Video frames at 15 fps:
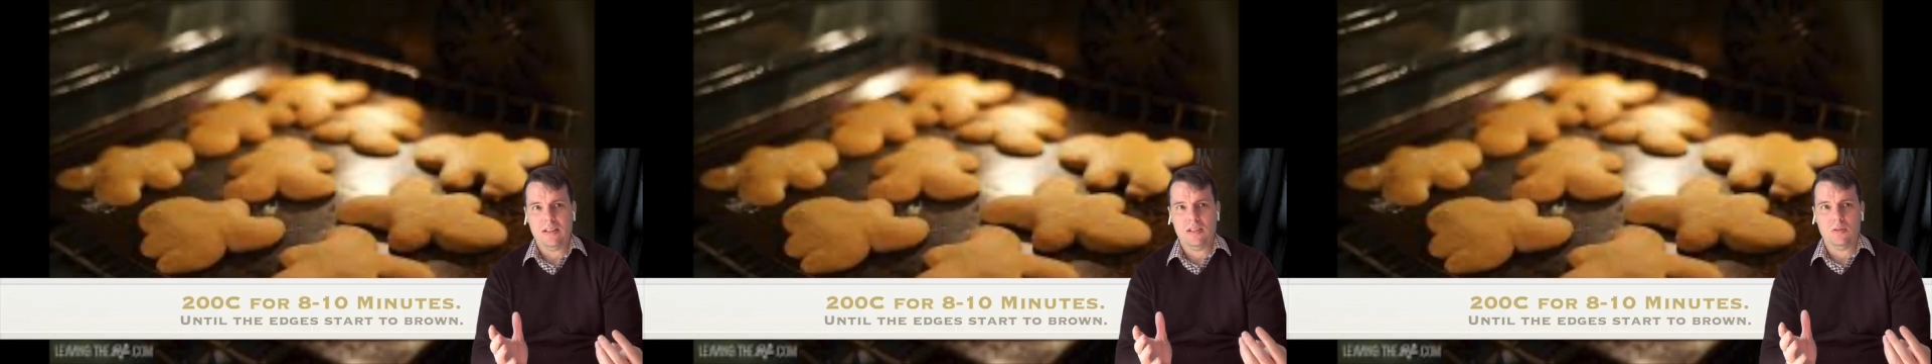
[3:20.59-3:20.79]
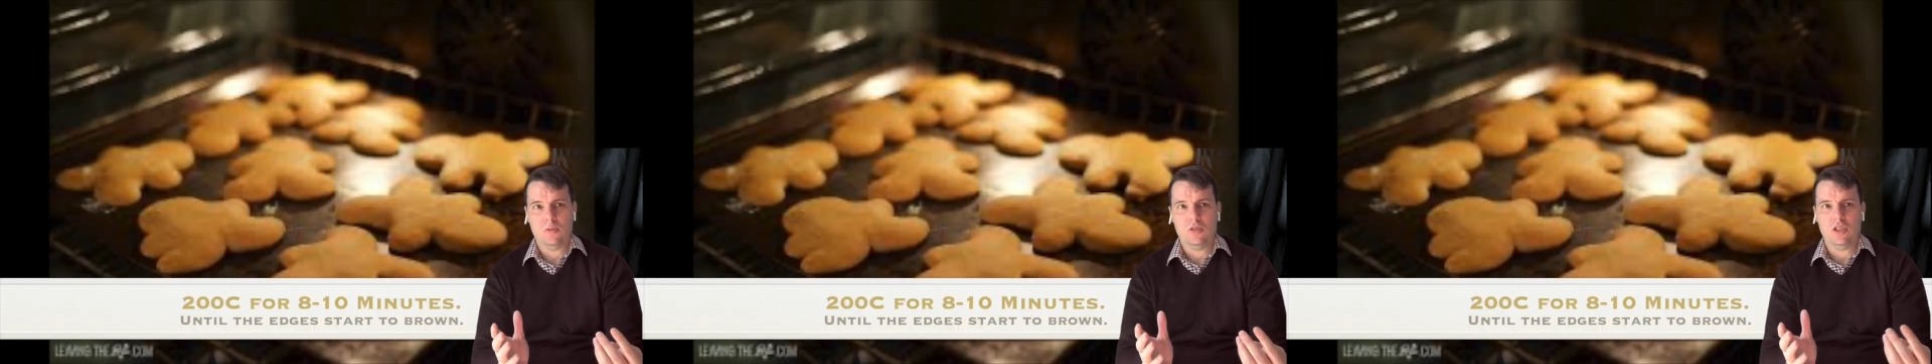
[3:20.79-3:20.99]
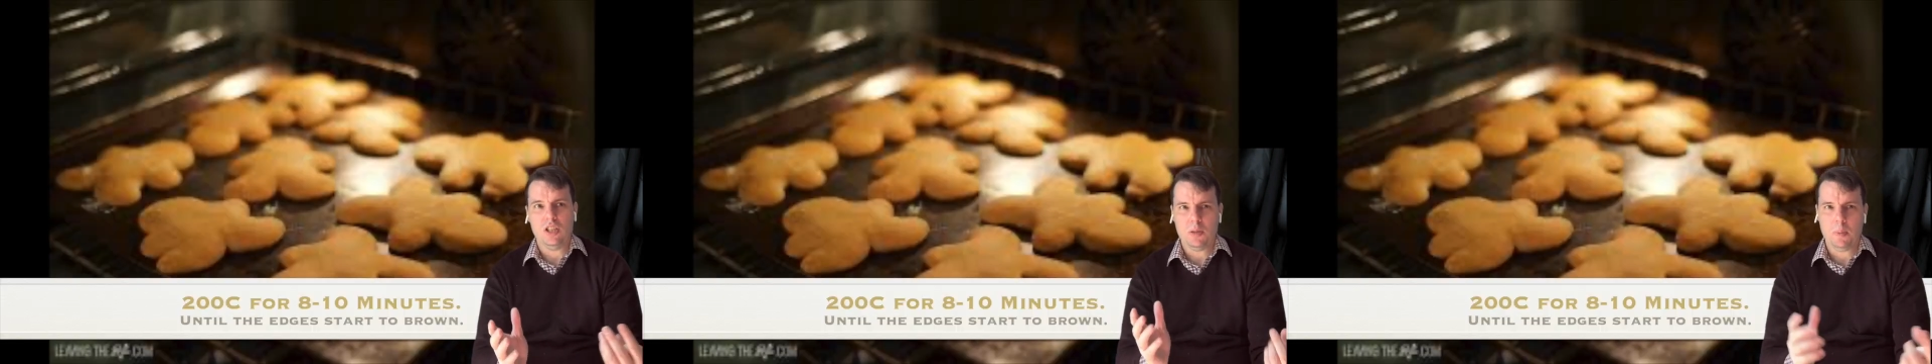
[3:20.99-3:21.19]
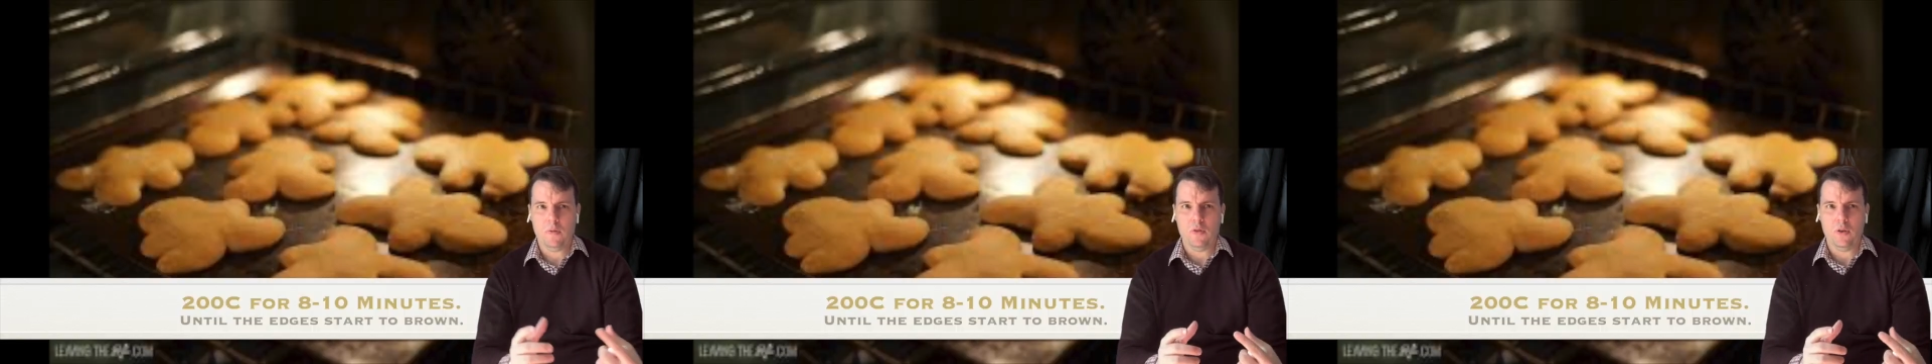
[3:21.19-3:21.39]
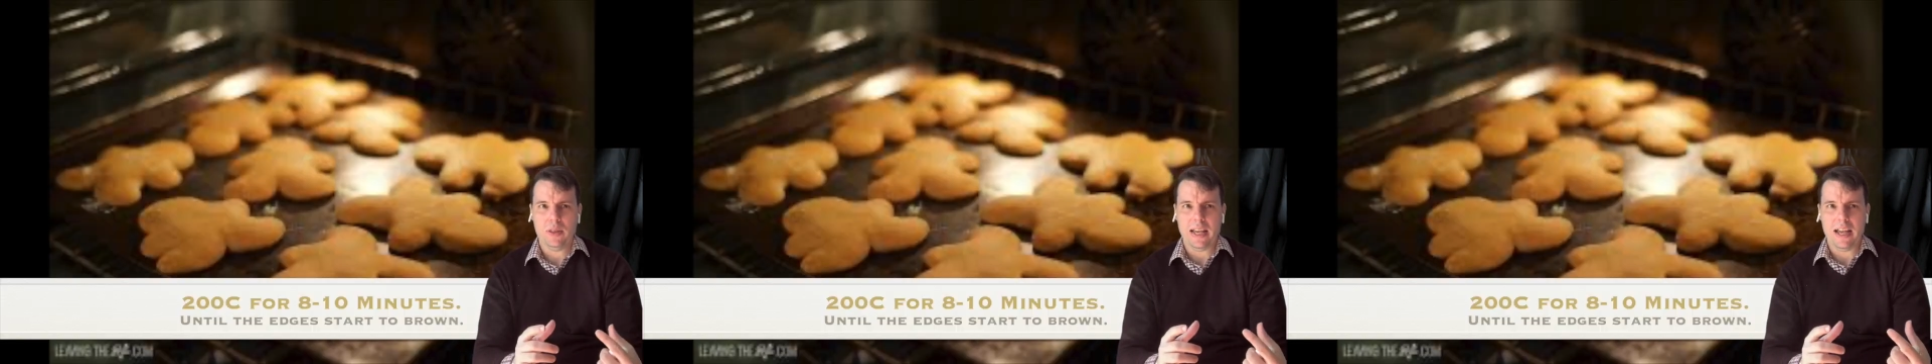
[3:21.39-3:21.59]
until just
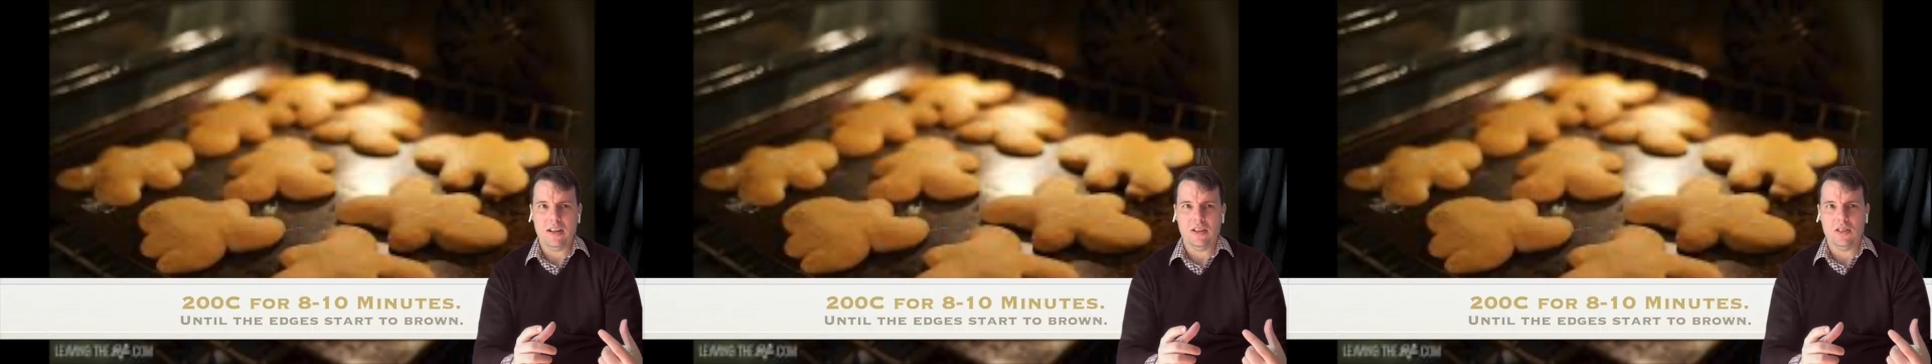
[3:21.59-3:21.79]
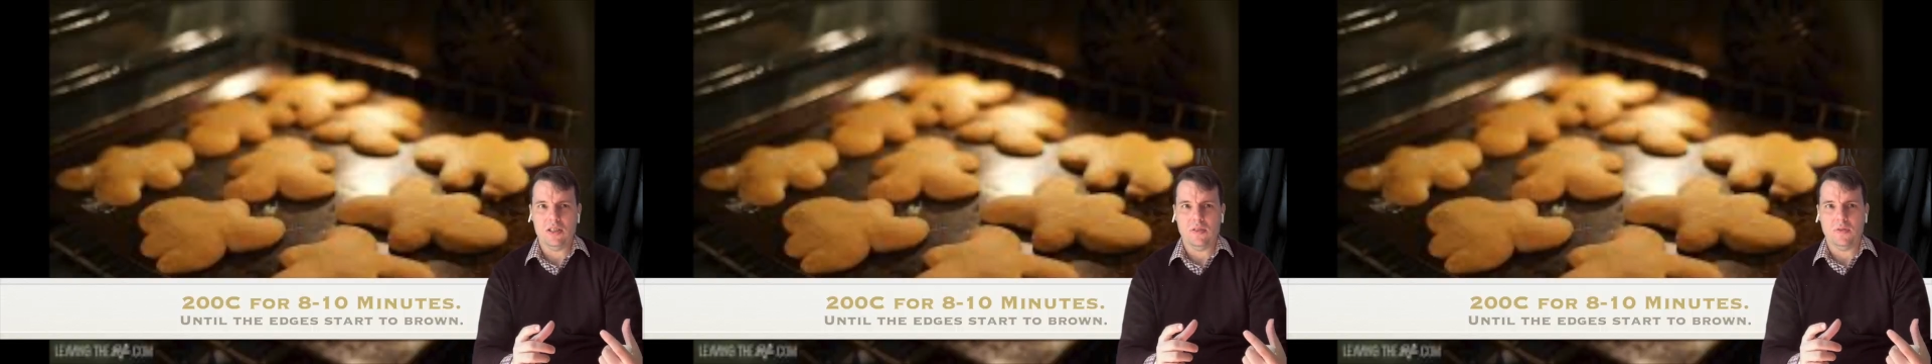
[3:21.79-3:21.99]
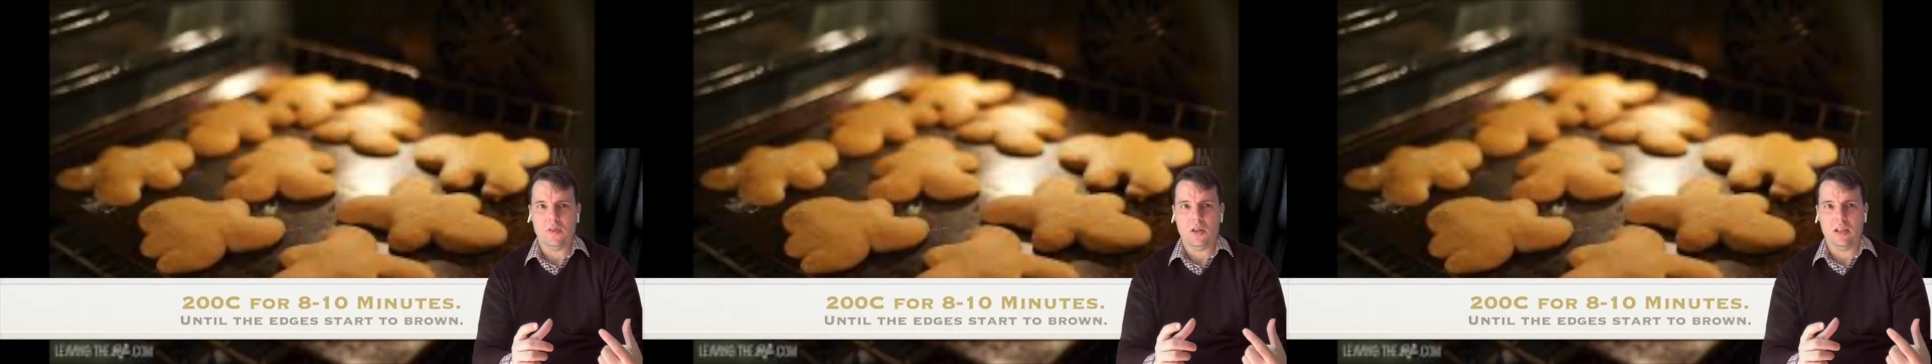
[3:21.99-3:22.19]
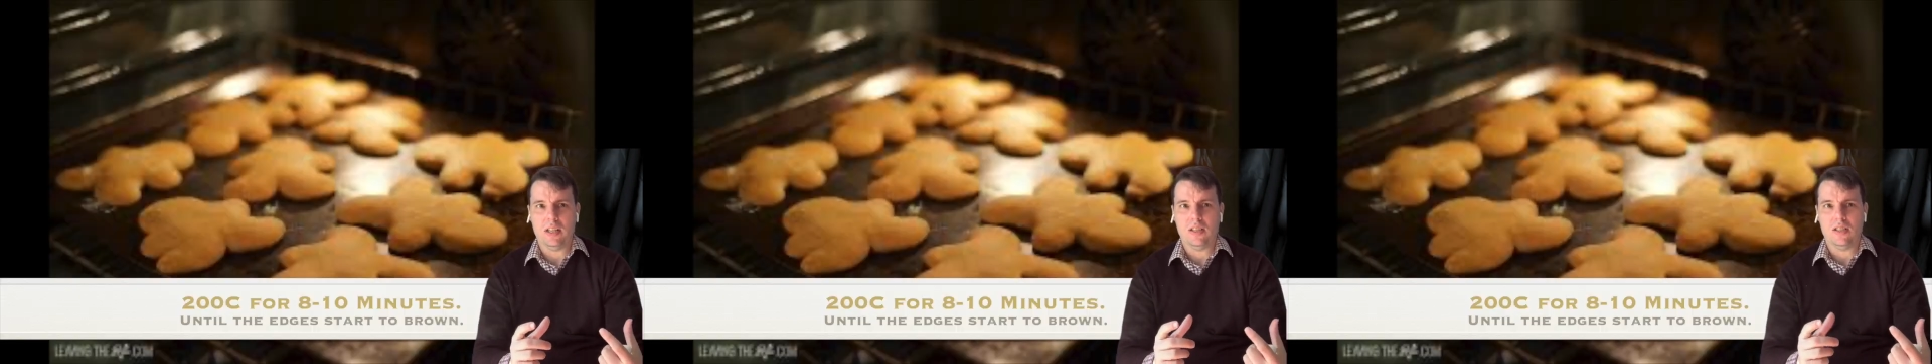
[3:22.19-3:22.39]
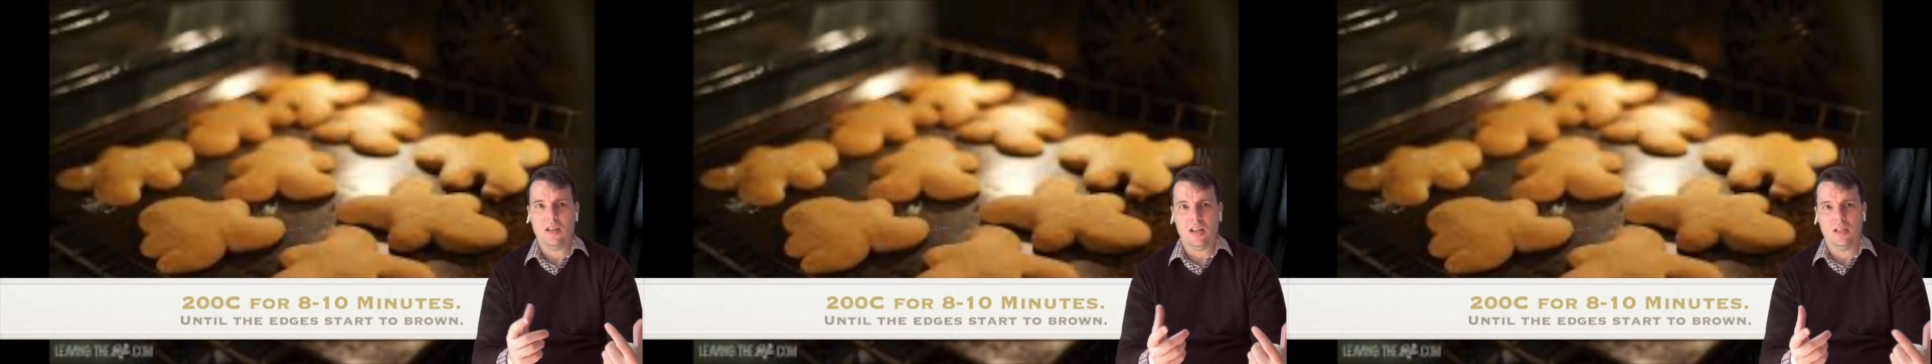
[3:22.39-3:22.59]
before the edges of the
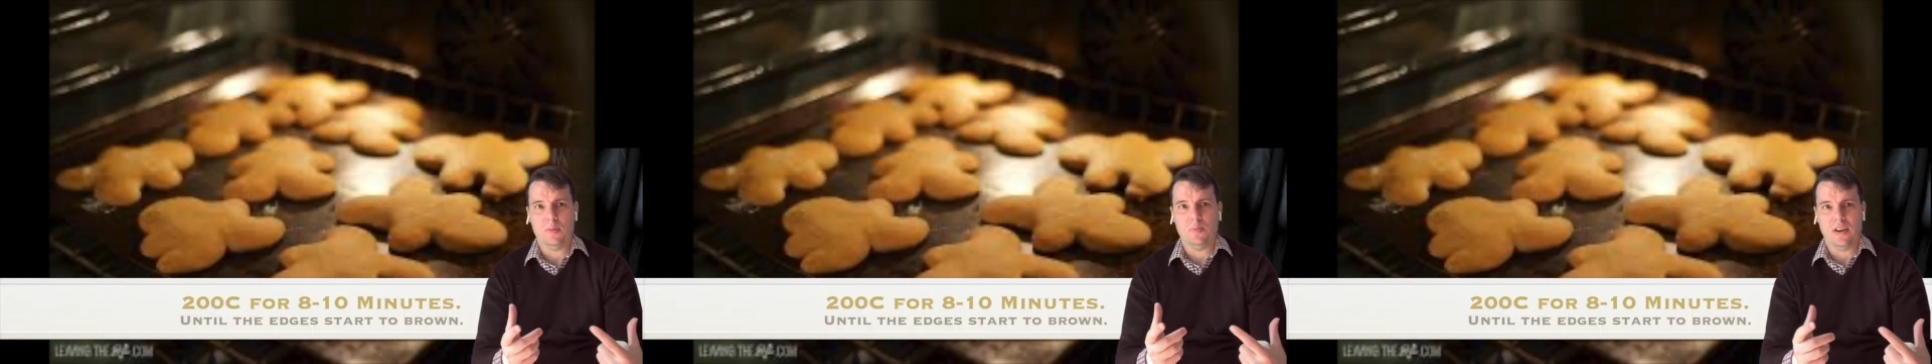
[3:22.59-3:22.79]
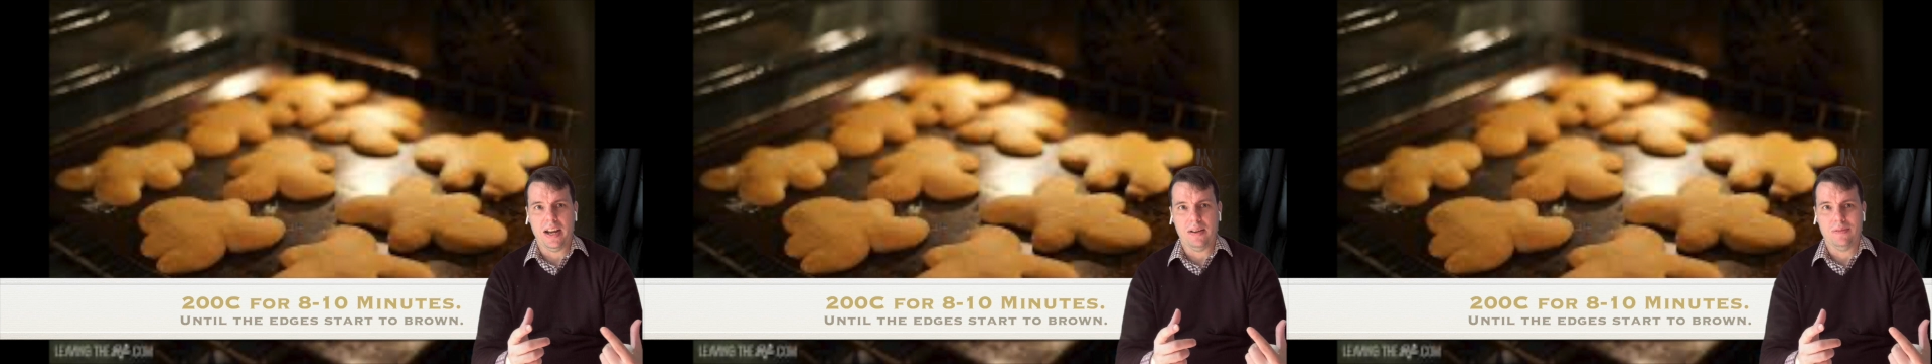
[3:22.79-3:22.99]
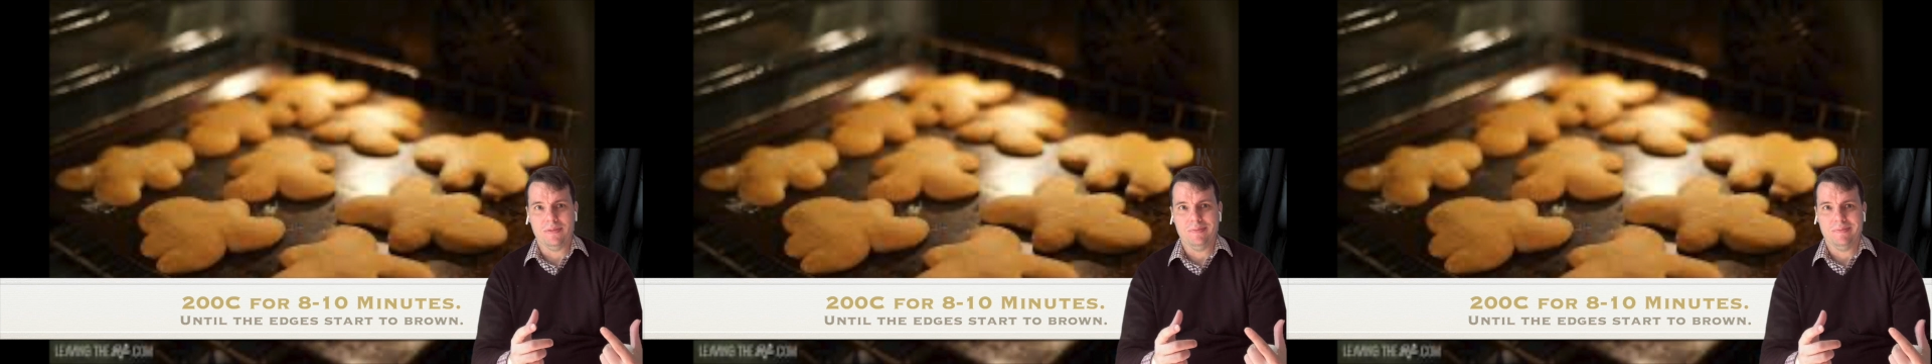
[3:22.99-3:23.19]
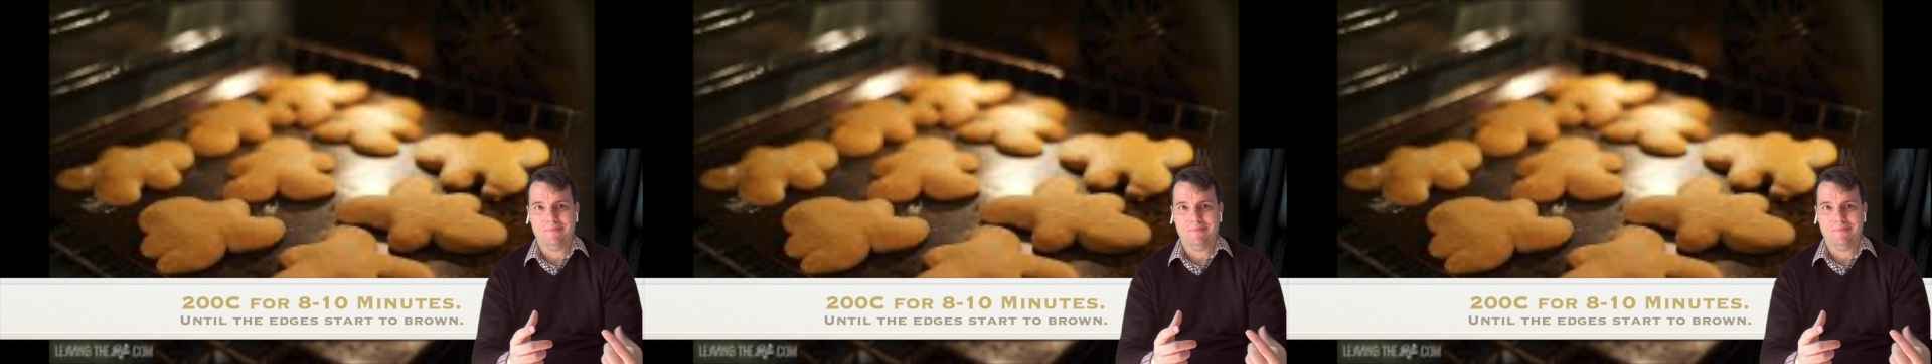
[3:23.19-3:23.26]
cookies start to brown,